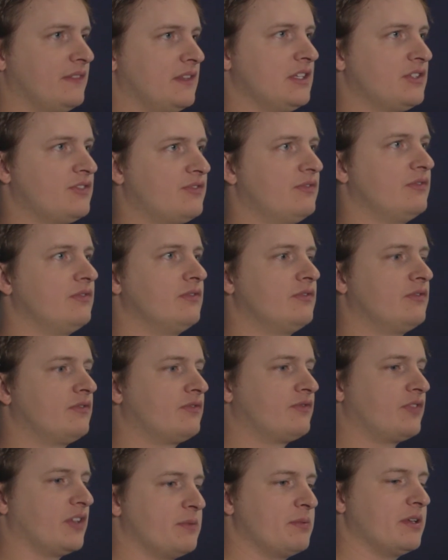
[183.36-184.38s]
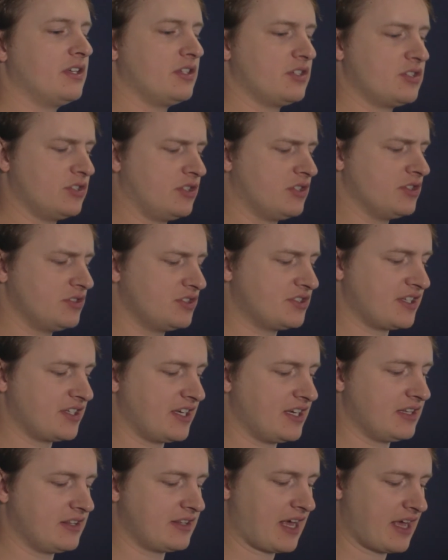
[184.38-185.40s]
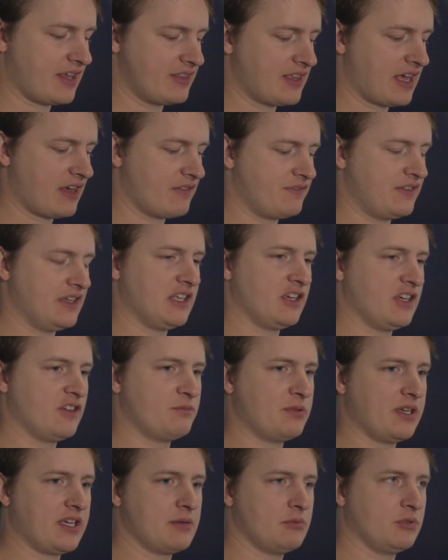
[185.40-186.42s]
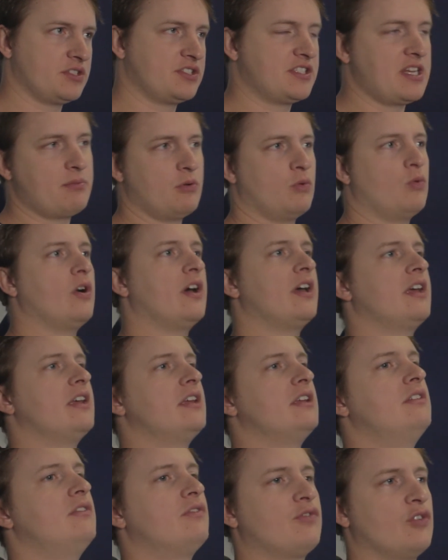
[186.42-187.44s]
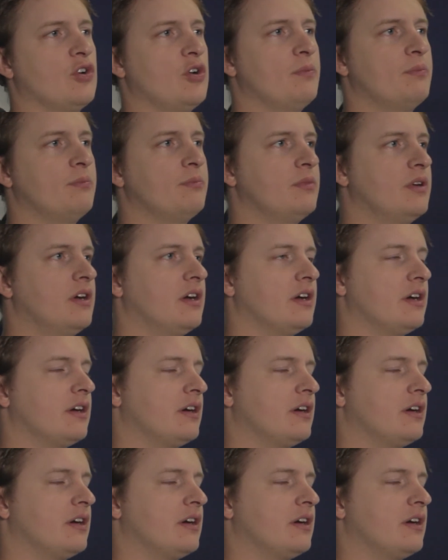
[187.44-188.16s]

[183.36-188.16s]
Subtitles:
It's funny because you say that feeling of being able to step away from